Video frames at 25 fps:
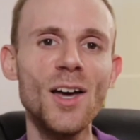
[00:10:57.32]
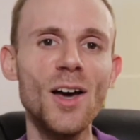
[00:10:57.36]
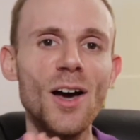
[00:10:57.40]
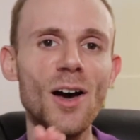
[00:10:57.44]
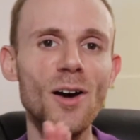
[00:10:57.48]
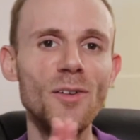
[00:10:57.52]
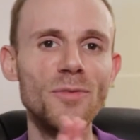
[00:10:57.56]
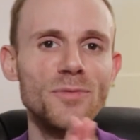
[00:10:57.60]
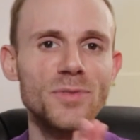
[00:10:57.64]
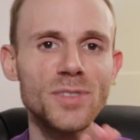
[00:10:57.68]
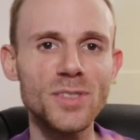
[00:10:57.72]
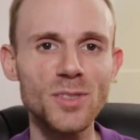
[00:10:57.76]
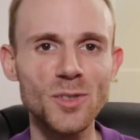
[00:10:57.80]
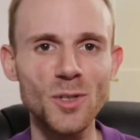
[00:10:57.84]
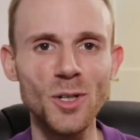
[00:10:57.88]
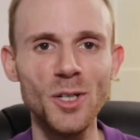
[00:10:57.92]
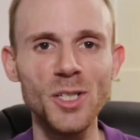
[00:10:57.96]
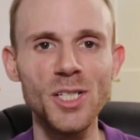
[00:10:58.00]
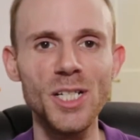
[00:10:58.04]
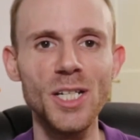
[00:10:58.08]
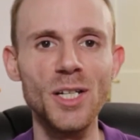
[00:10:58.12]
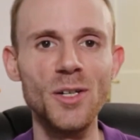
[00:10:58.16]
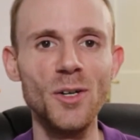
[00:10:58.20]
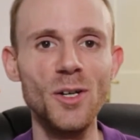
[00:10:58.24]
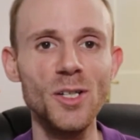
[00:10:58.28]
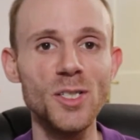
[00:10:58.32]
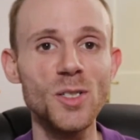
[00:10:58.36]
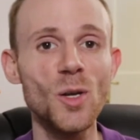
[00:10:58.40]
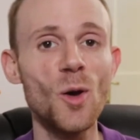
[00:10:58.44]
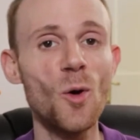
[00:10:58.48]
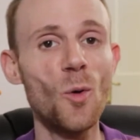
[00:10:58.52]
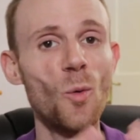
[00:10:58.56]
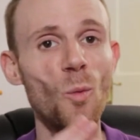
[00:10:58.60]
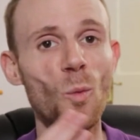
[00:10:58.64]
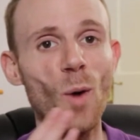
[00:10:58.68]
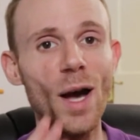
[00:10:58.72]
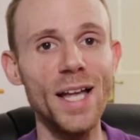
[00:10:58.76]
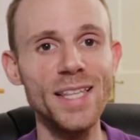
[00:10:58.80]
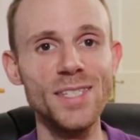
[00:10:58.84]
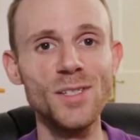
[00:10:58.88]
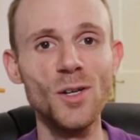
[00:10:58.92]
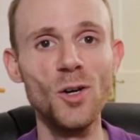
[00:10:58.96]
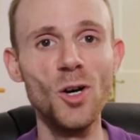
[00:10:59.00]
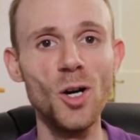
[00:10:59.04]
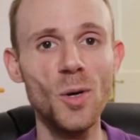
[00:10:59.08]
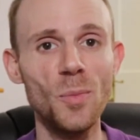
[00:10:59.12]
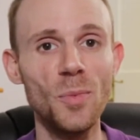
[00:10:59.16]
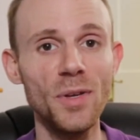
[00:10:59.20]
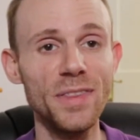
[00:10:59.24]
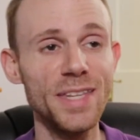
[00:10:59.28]
of Cushing cuts went
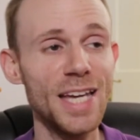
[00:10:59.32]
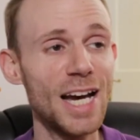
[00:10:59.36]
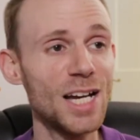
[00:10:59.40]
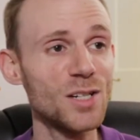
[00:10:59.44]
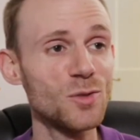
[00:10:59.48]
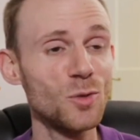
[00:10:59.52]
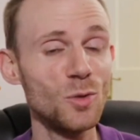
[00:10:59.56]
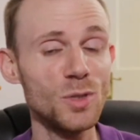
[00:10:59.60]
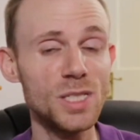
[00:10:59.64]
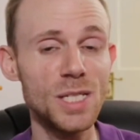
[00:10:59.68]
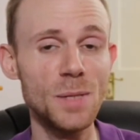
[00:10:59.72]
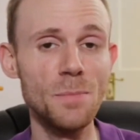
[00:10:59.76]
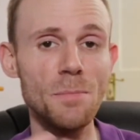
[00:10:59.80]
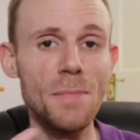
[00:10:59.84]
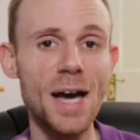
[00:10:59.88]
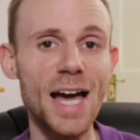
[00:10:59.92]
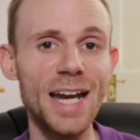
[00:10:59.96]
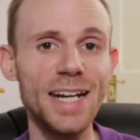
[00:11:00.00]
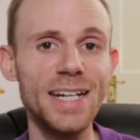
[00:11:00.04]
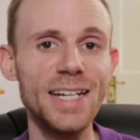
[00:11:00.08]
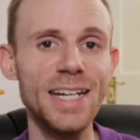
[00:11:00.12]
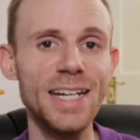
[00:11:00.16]
up and the actual demand